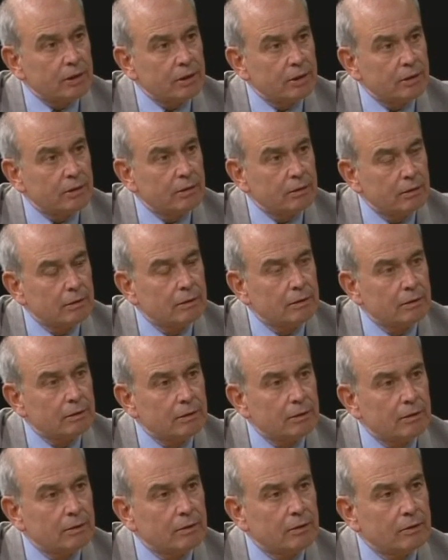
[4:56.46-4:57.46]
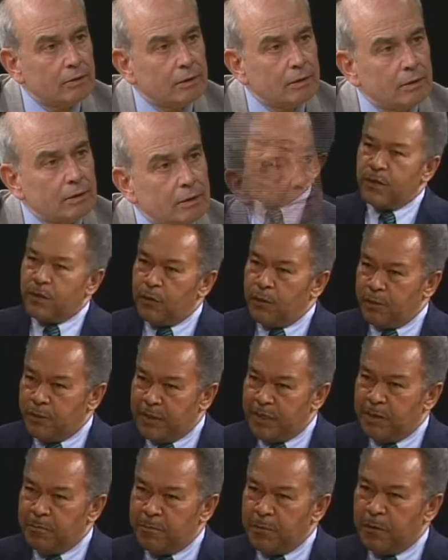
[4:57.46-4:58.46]
I was able for the first time to go
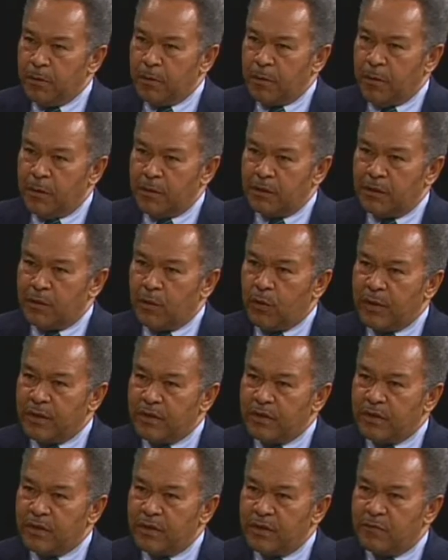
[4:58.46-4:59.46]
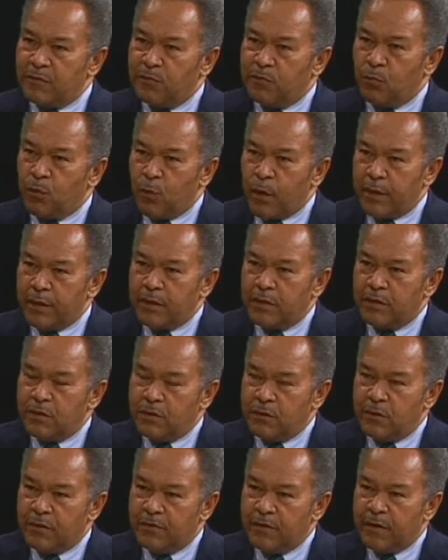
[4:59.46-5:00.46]
deeper on the question of what
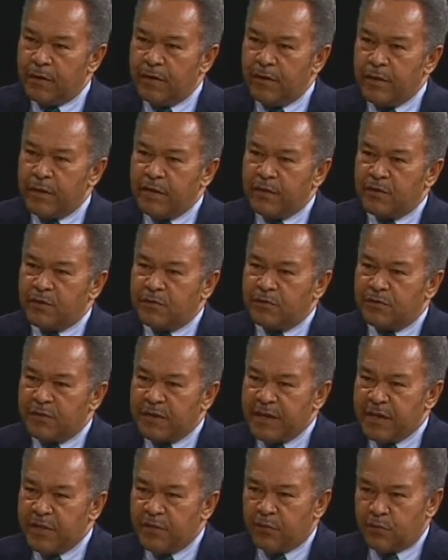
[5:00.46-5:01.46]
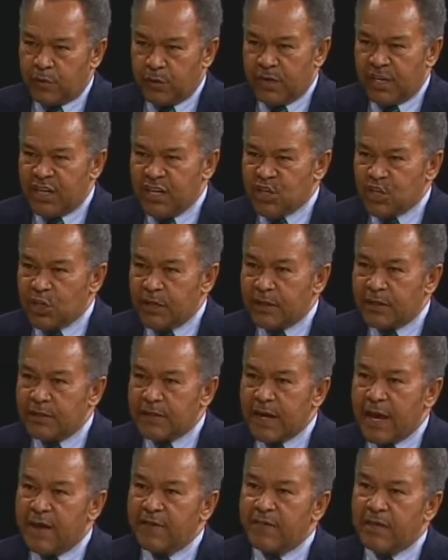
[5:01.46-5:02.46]
do the various faith traditions
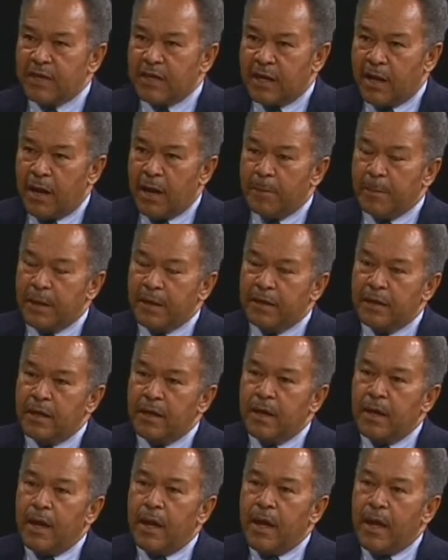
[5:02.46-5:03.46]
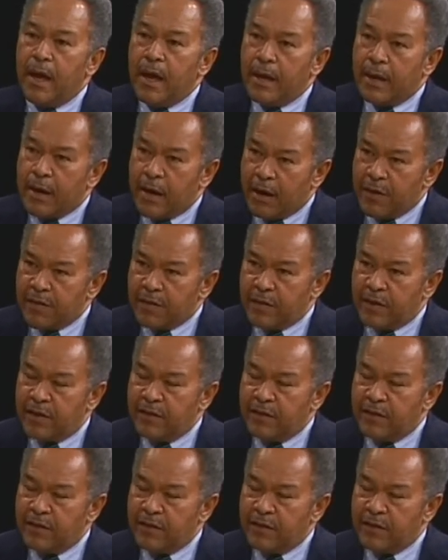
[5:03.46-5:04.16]
have in common, and how do